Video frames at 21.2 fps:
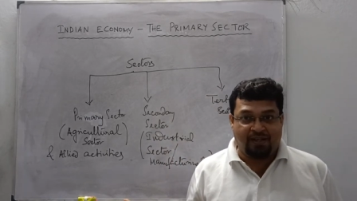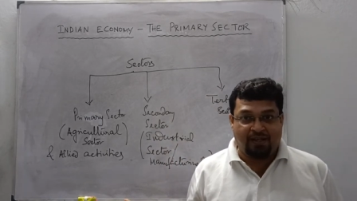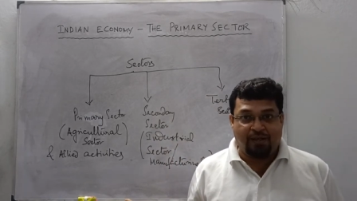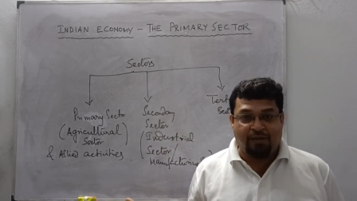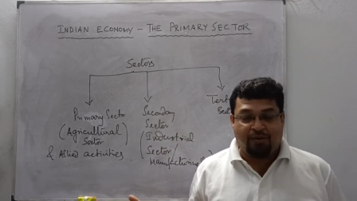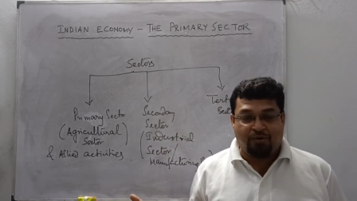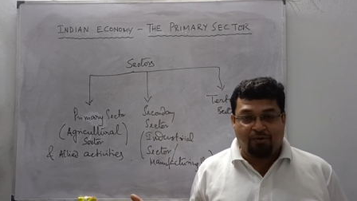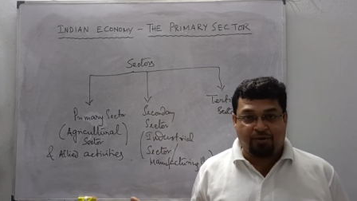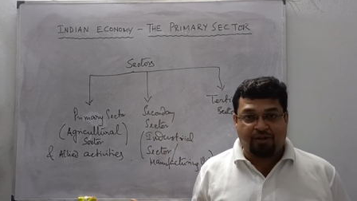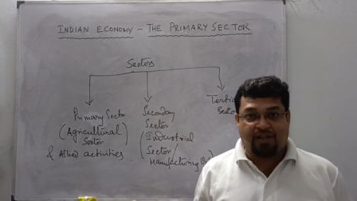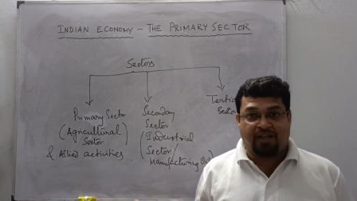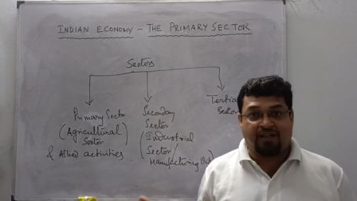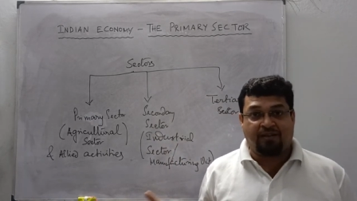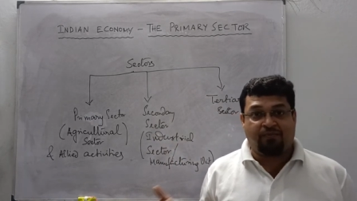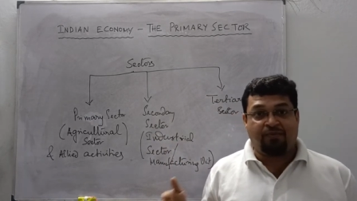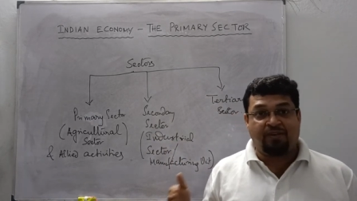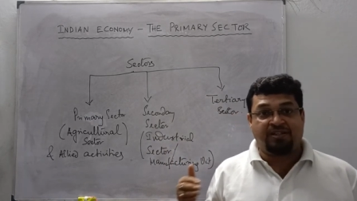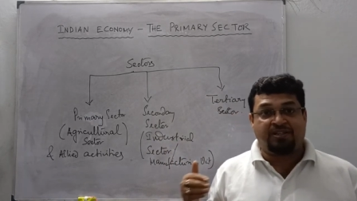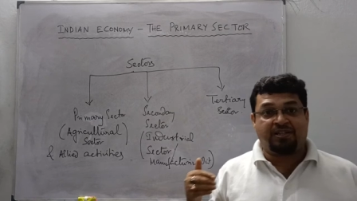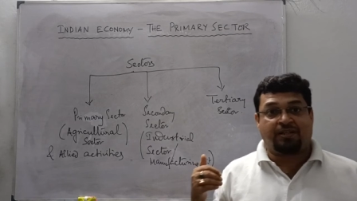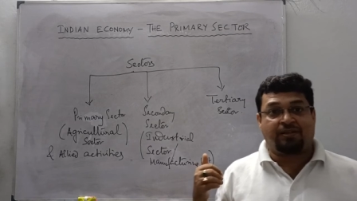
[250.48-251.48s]
okay,
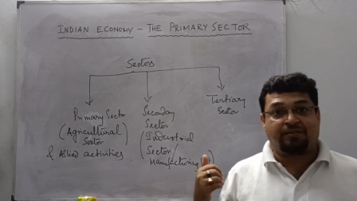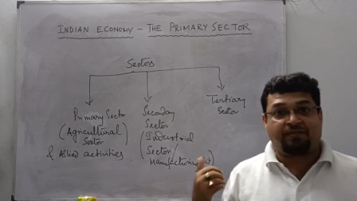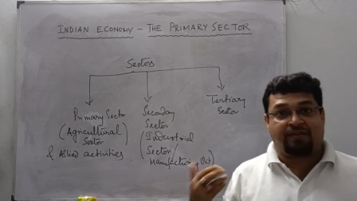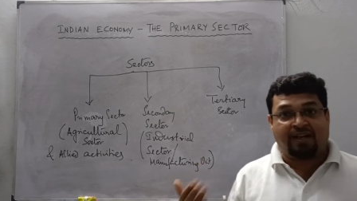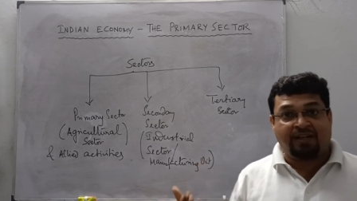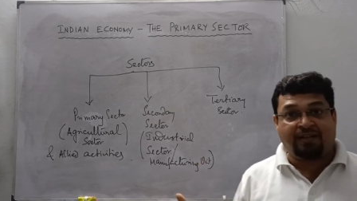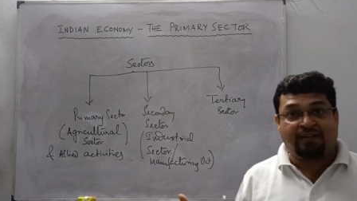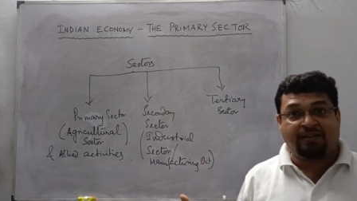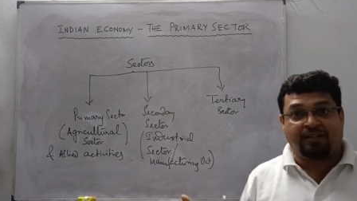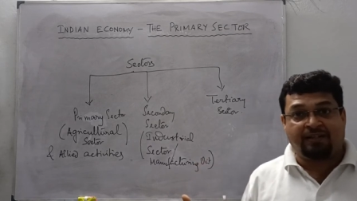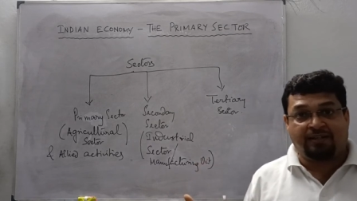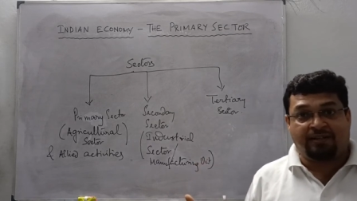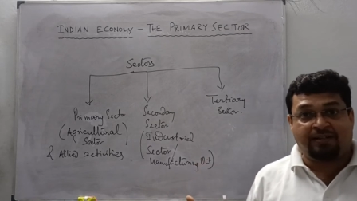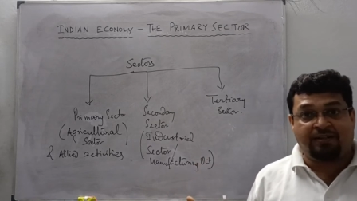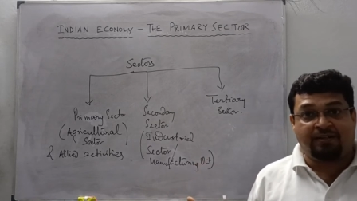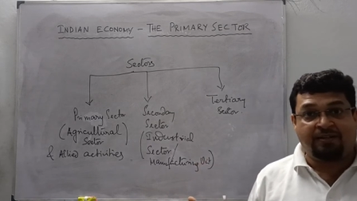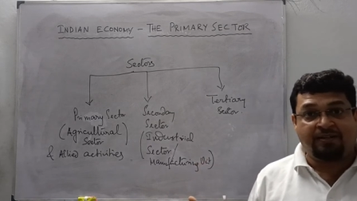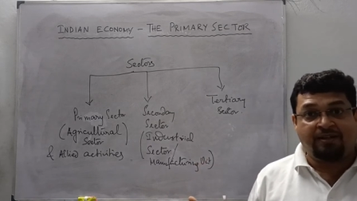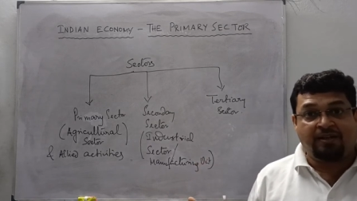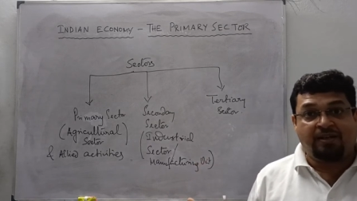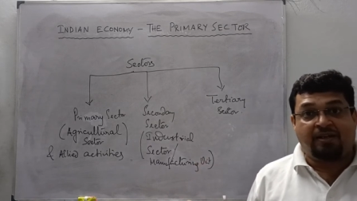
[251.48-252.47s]
which are
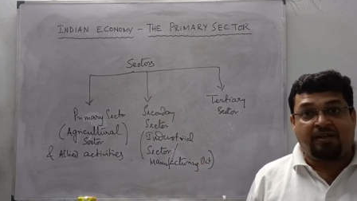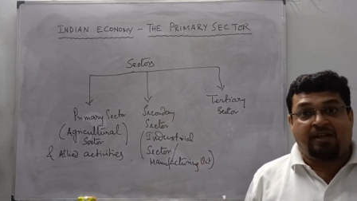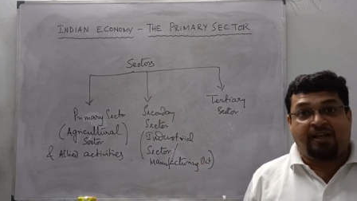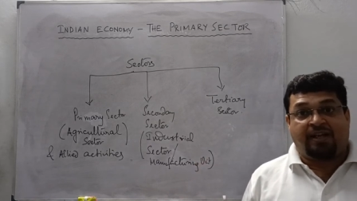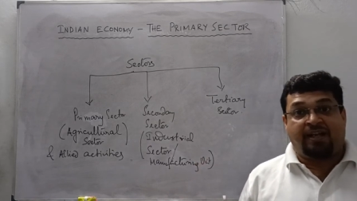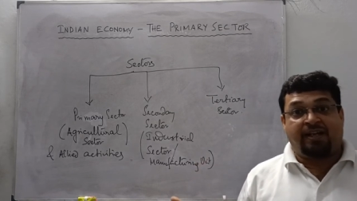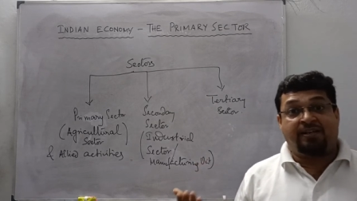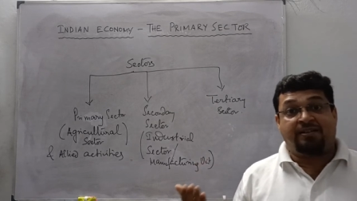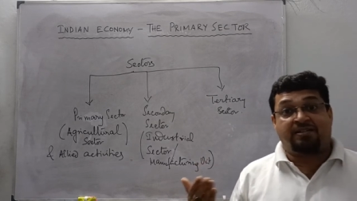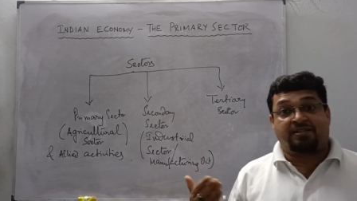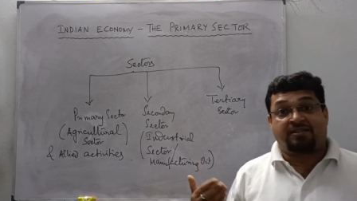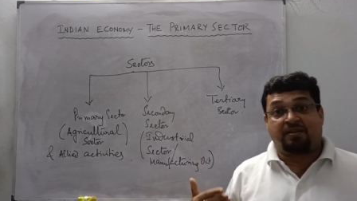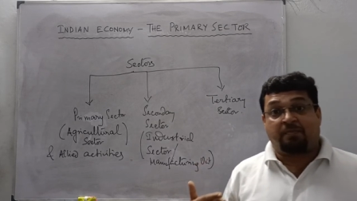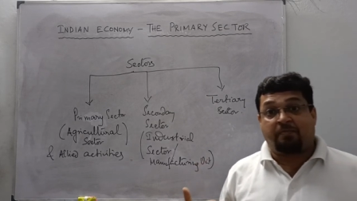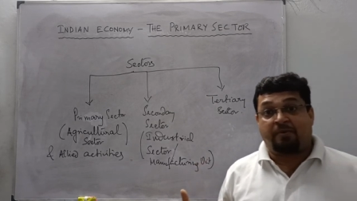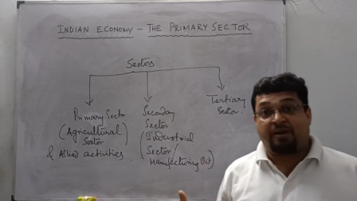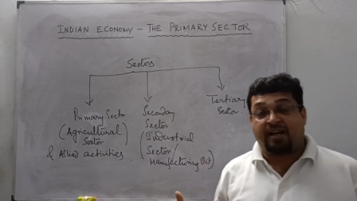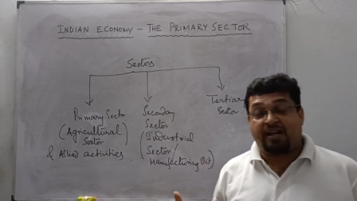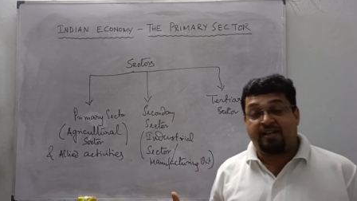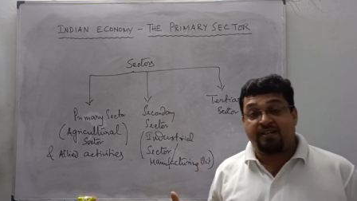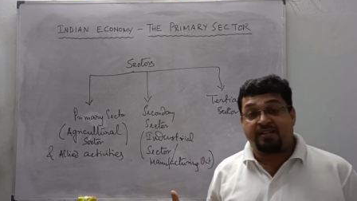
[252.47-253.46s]
rendered against the
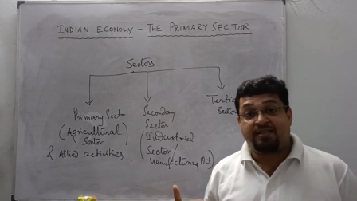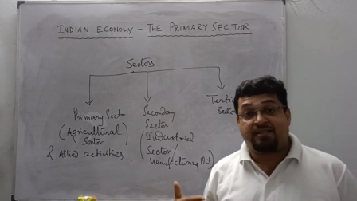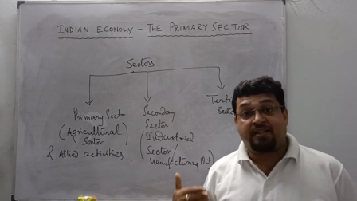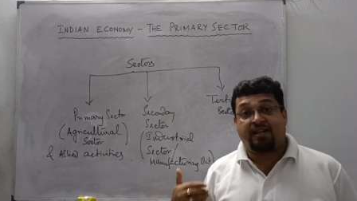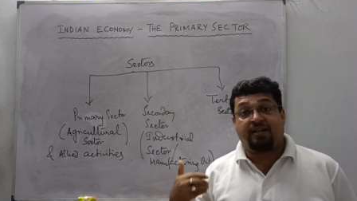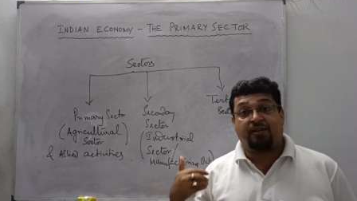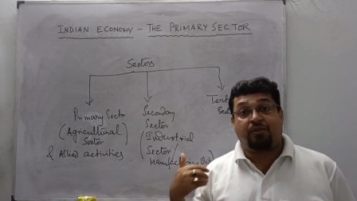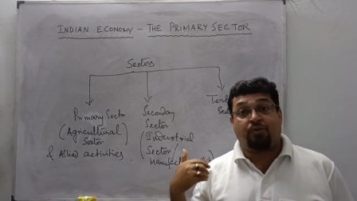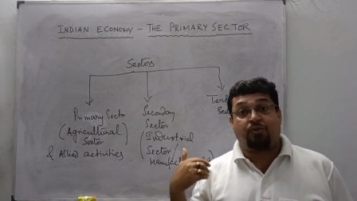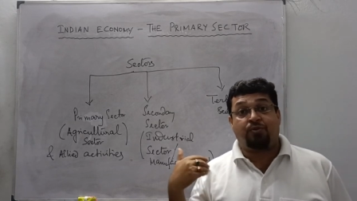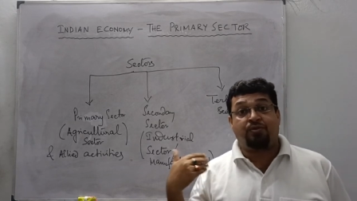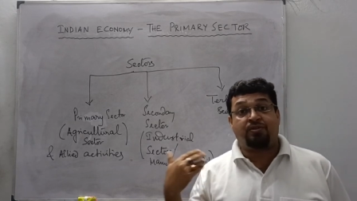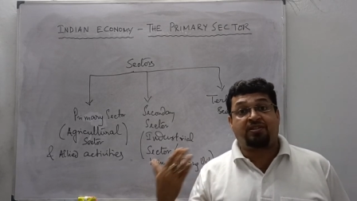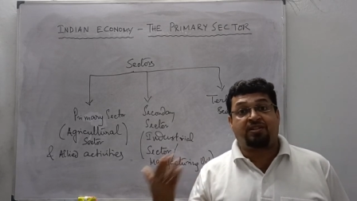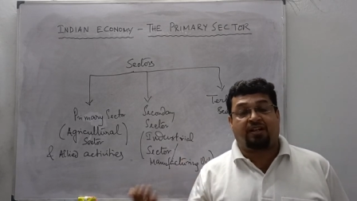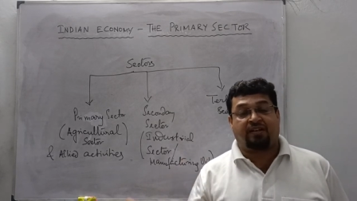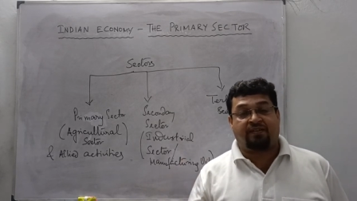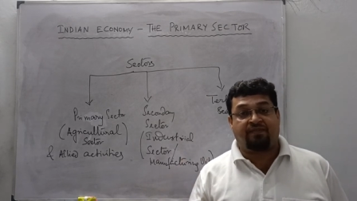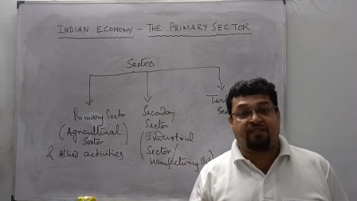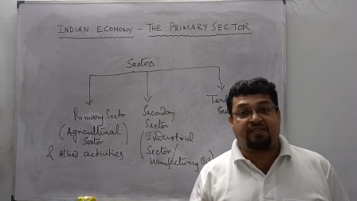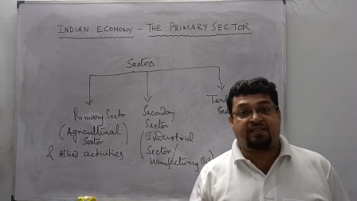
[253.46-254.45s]
price, that those
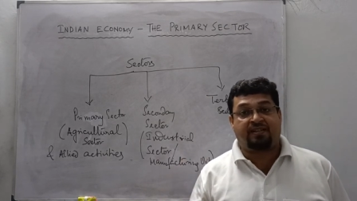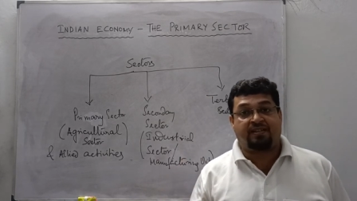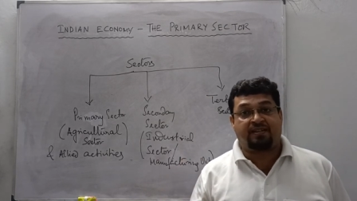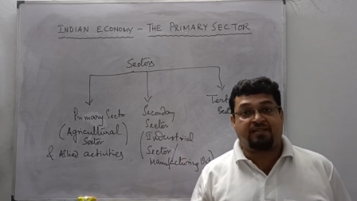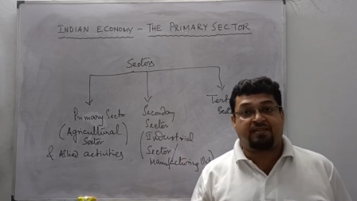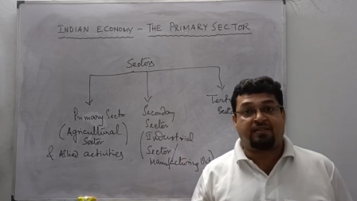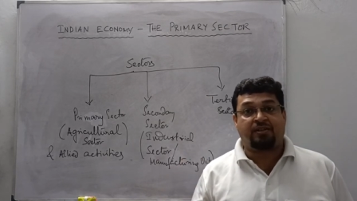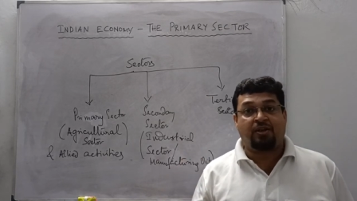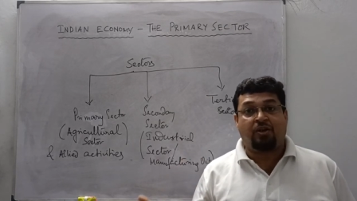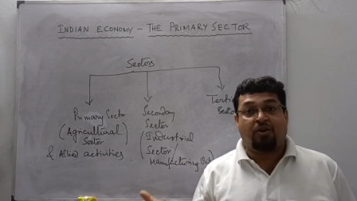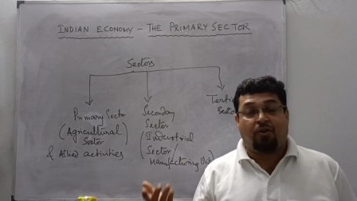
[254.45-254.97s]
services,